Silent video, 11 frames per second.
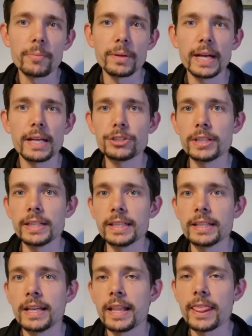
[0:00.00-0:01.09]
but
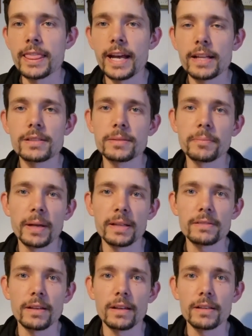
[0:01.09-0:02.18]
actually that doesn't
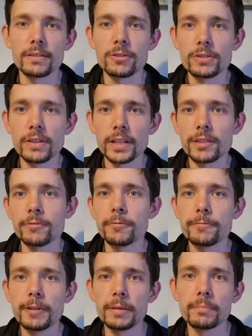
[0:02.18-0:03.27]
matter, as long as I can
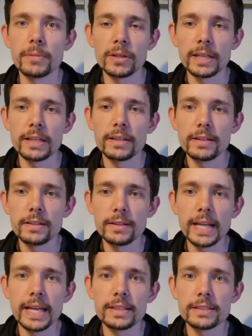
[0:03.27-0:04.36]
fit my
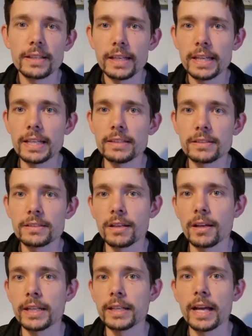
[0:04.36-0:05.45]
legs
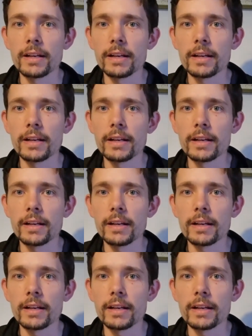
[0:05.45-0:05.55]
inside.